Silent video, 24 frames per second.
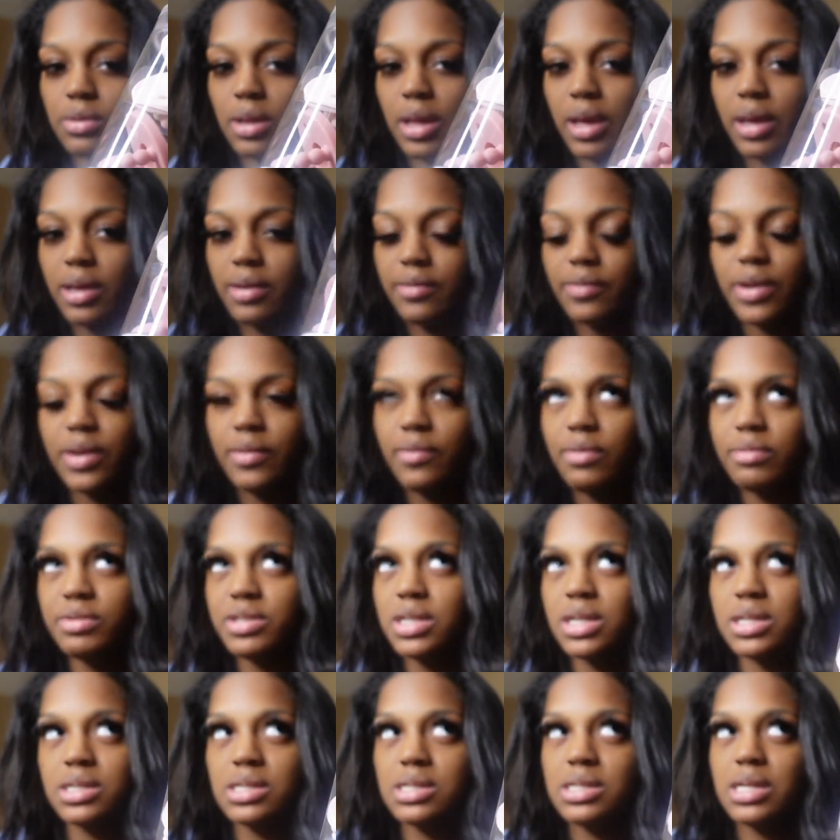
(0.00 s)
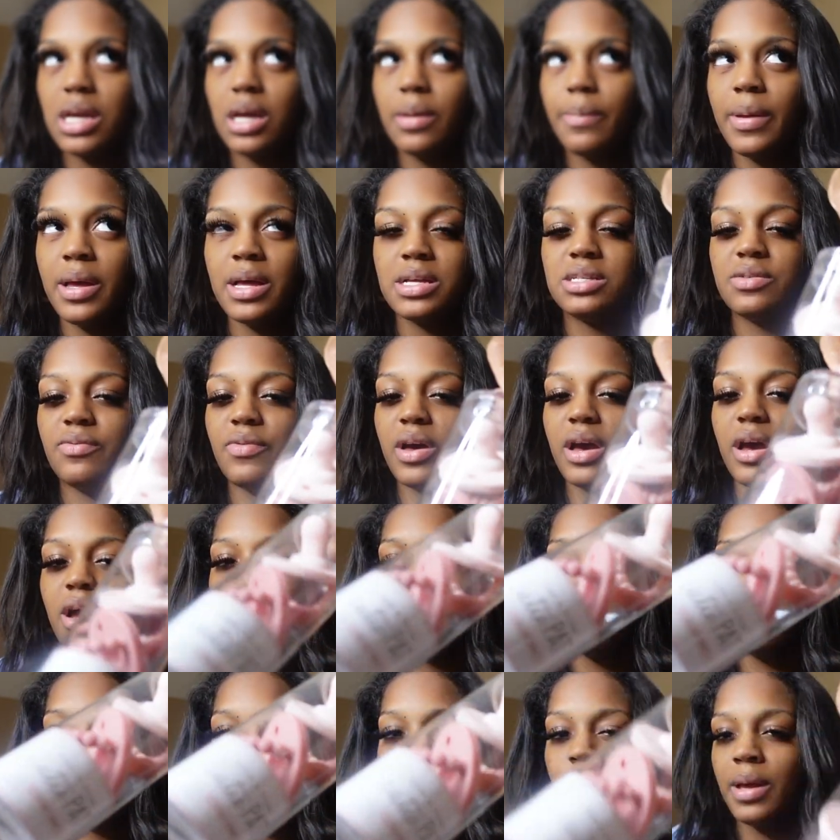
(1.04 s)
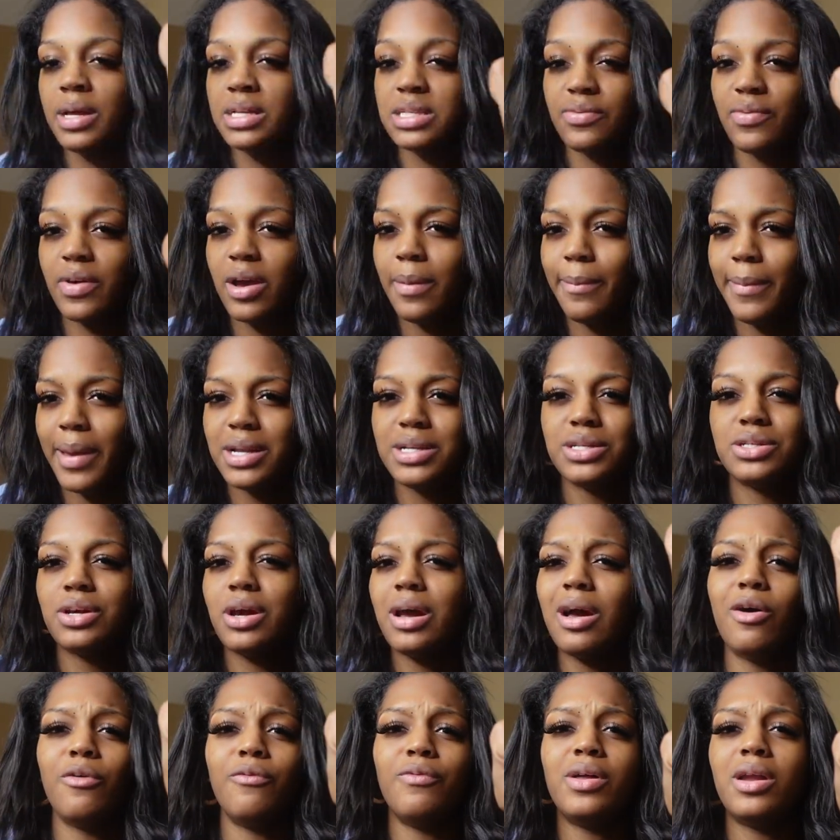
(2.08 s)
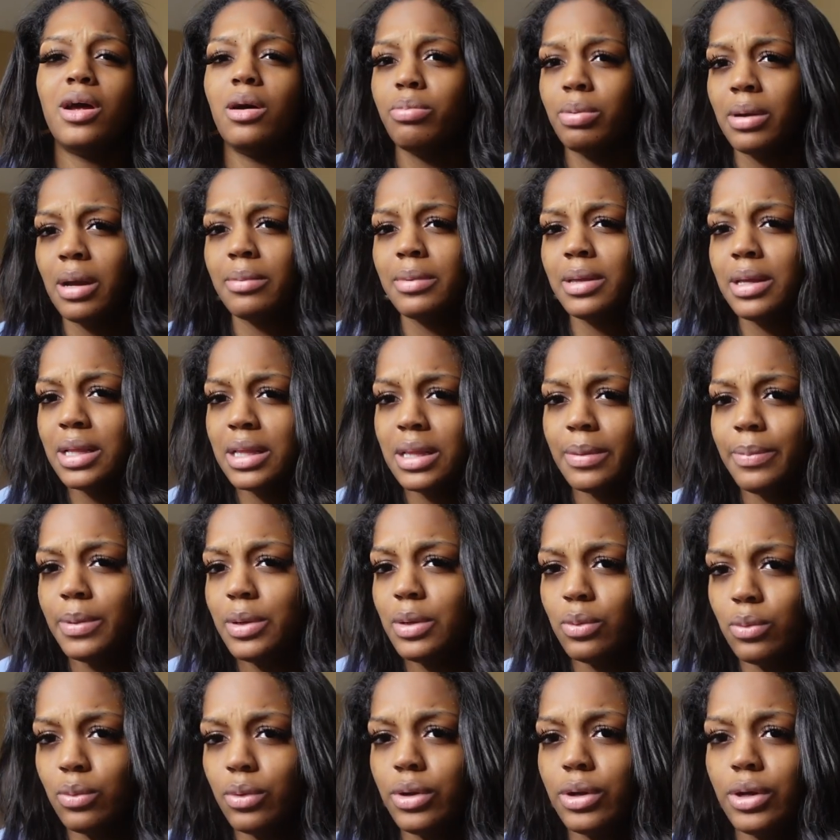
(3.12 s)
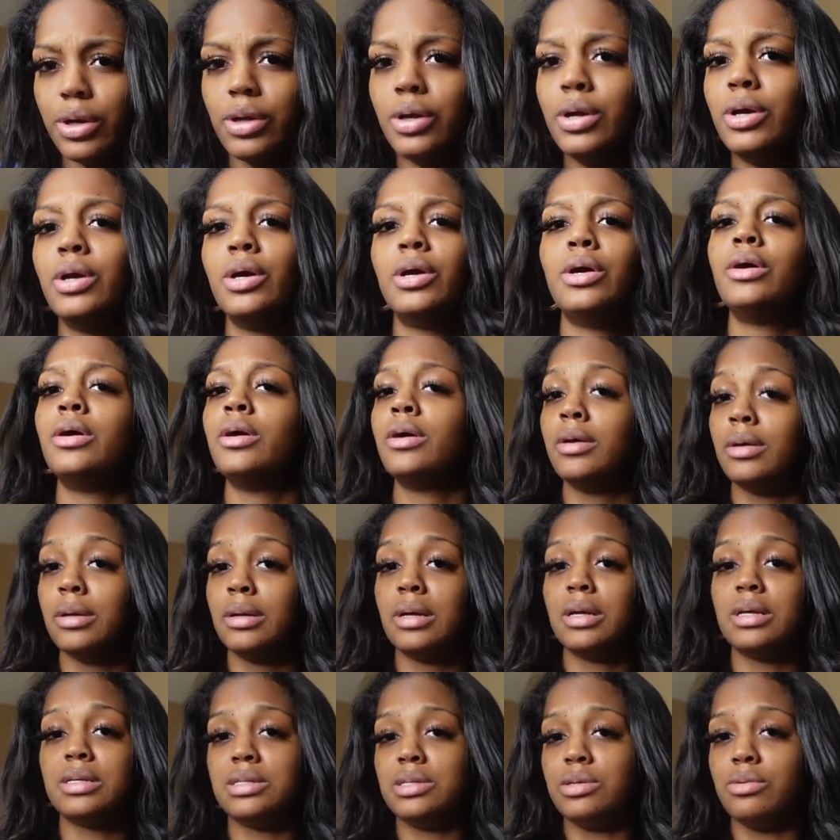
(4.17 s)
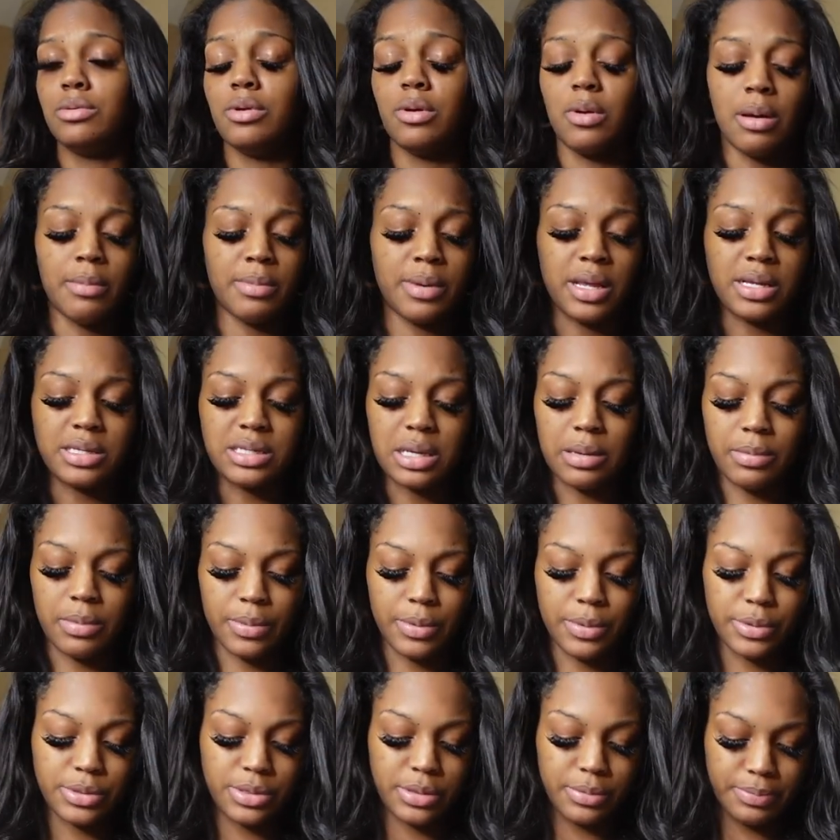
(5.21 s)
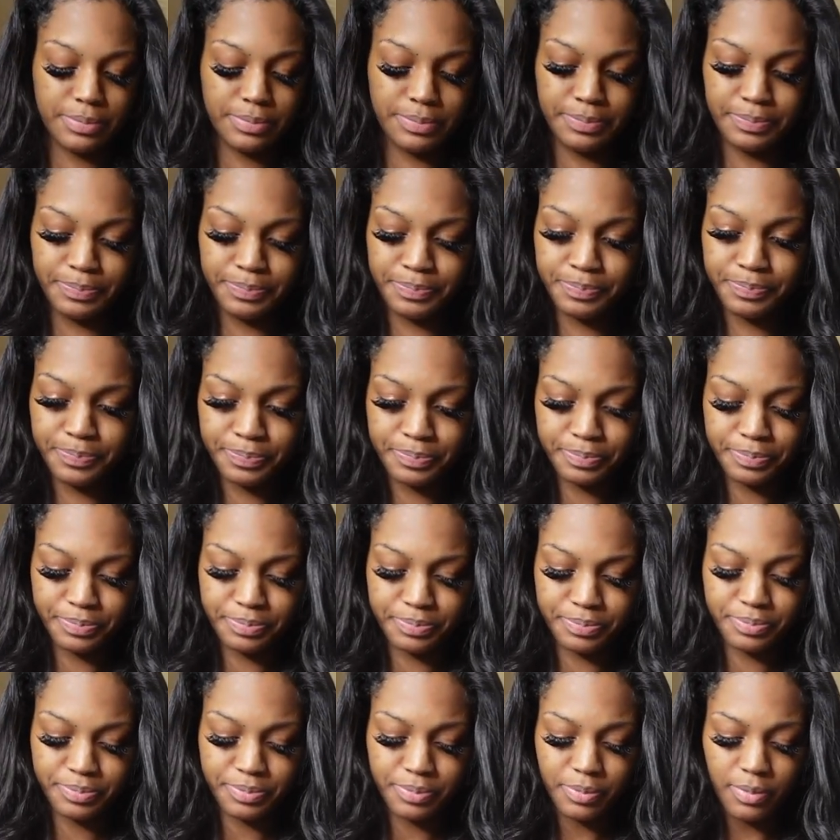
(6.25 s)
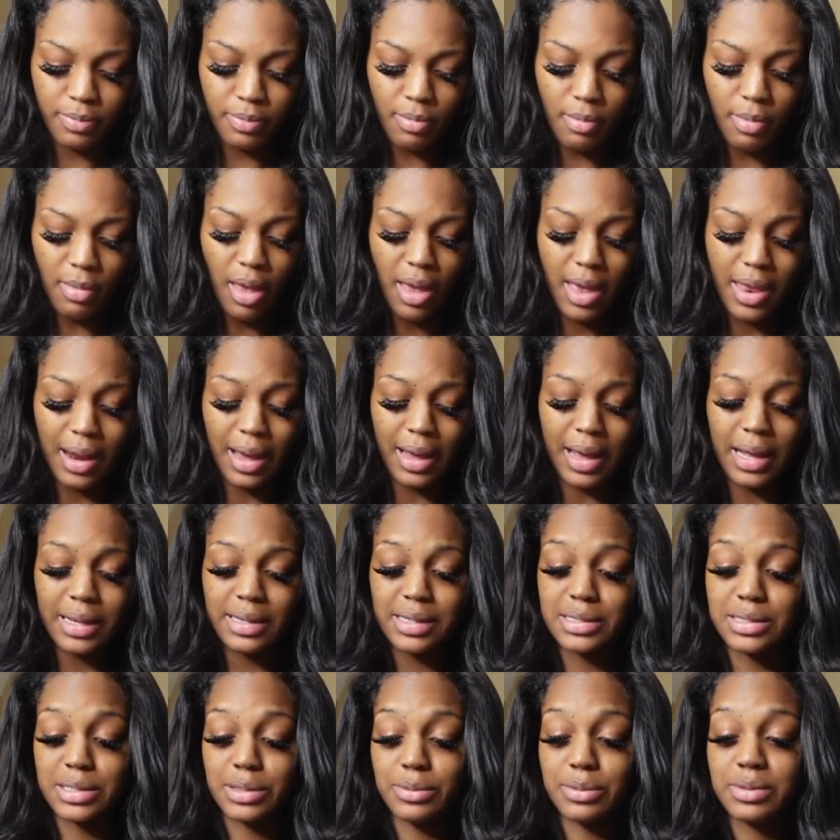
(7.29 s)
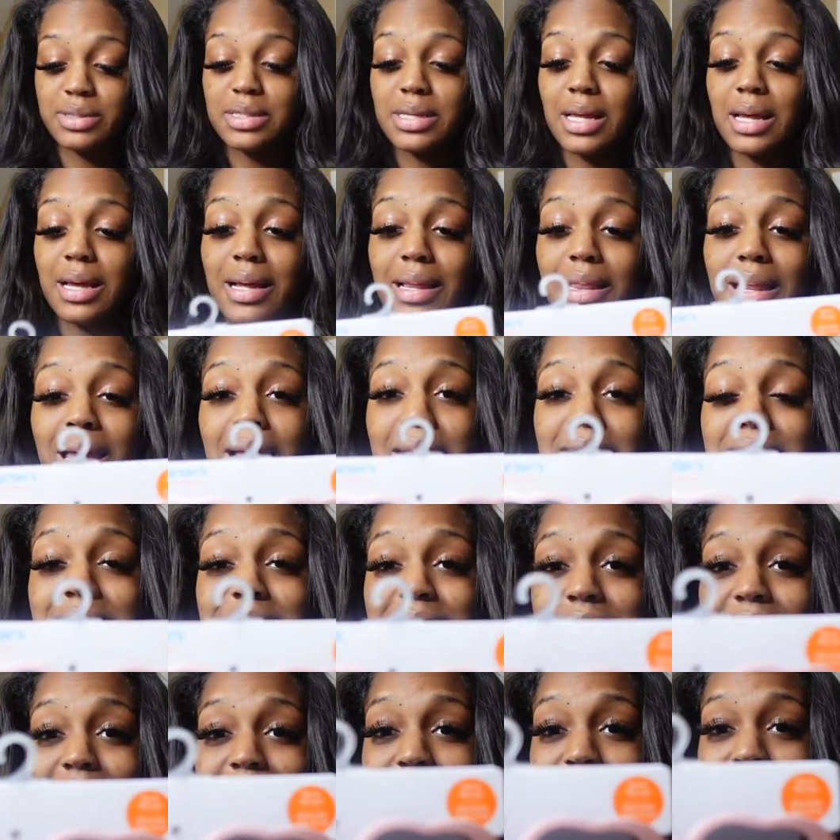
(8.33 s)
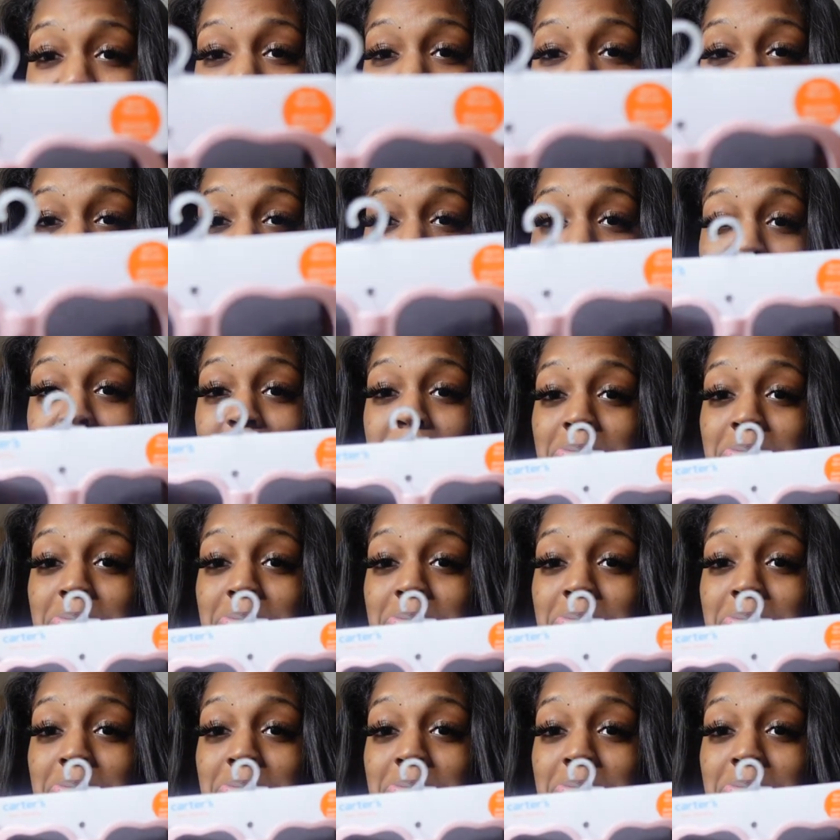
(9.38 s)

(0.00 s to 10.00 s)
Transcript: Like even if she doesn't take a pacifier, if the pacifier matches her outfit, I'll probably clip it on her. Because you know I'm that type of person. And I got these little sunglasses.